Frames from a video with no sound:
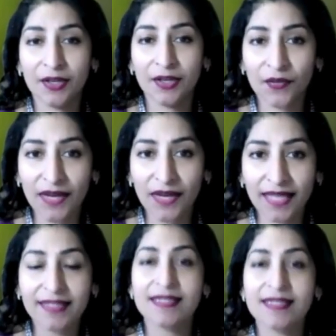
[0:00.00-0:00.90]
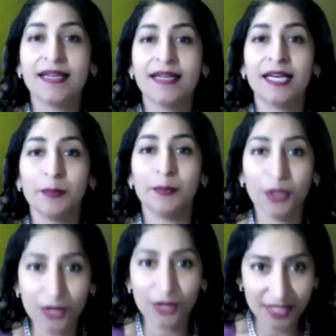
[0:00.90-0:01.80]
create that
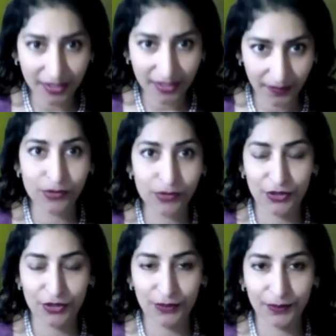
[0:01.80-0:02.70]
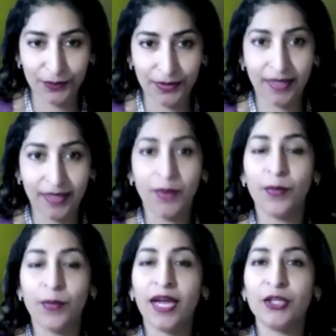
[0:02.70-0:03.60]
community around you
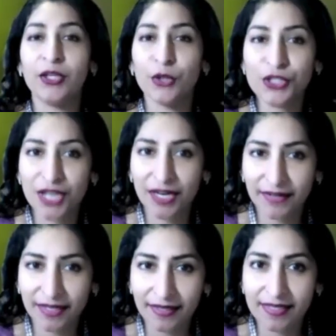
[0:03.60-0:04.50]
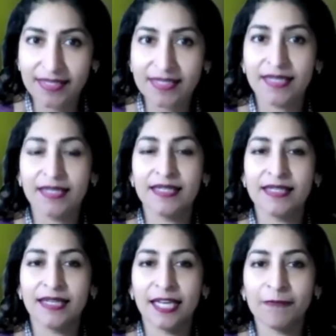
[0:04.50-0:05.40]
where you're sharing
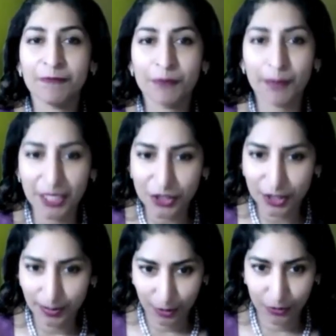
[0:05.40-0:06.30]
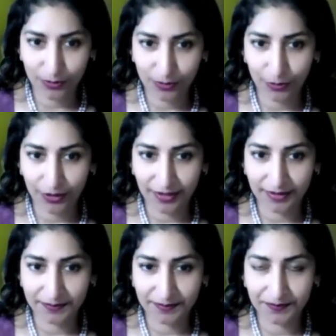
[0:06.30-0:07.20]
information about your book.
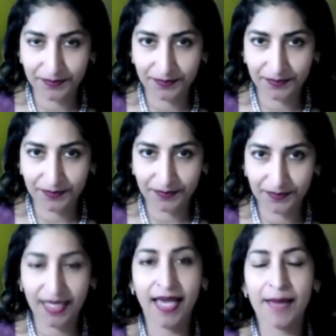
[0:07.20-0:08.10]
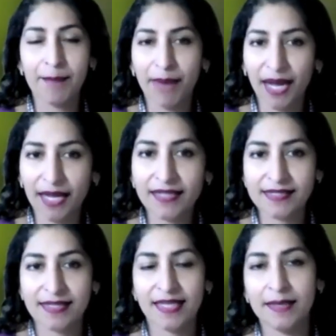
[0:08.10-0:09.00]
And
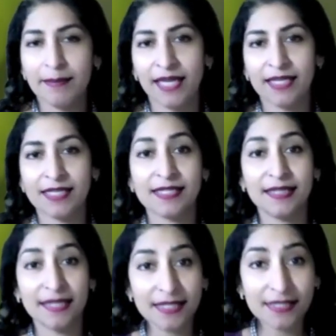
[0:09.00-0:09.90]
by this email list